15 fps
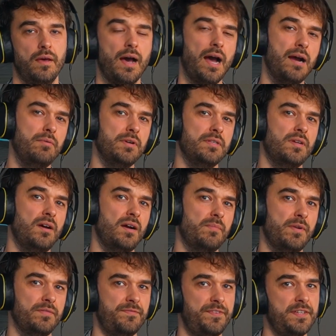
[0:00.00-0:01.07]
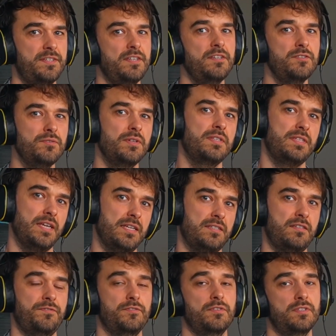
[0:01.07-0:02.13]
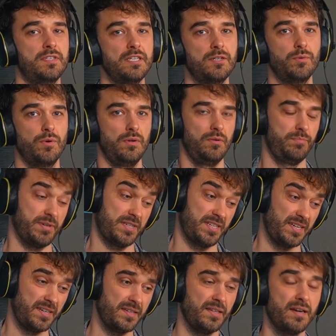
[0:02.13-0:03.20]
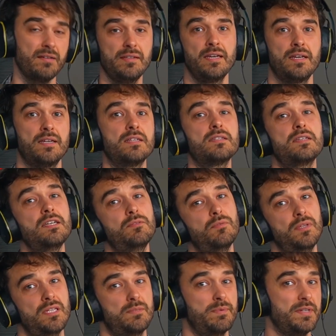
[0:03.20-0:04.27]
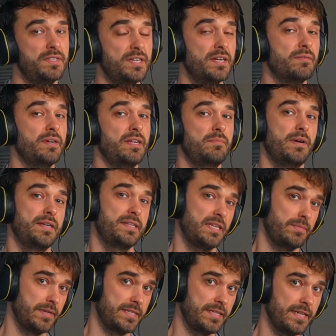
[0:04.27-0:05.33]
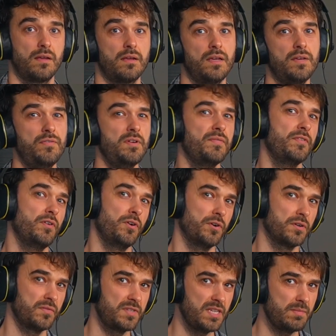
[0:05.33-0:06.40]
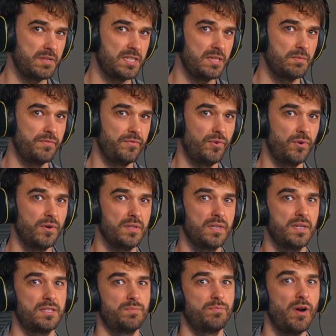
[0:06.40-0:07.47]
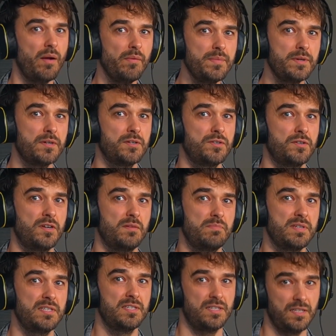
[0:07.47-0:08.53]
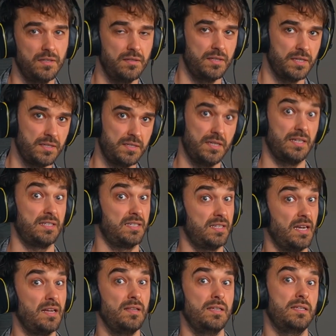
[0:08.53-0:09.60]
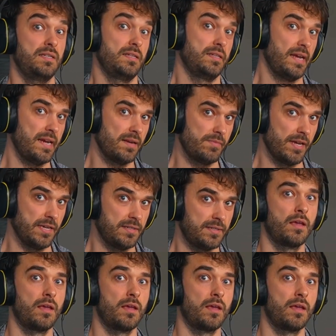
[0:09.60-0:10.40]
I want to talk about fixing unit tests for SQL, particularly SQL that's been generated by dbt. If you've never heard of dbt before, then that's probably because your company still thinks that Excel is a database.